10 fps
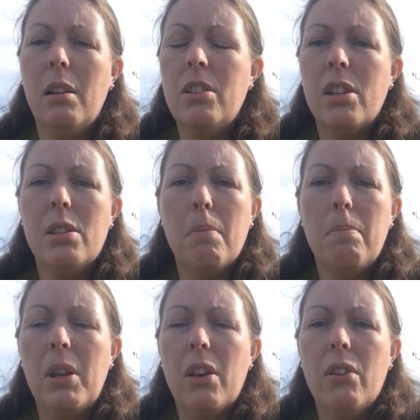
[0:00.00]
just
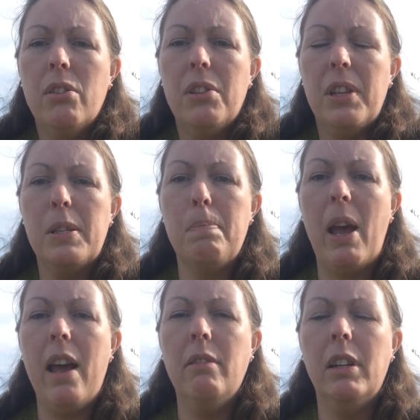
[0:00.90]
beyond
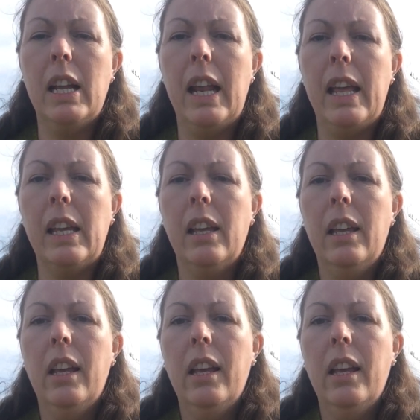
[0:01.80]
despair, really.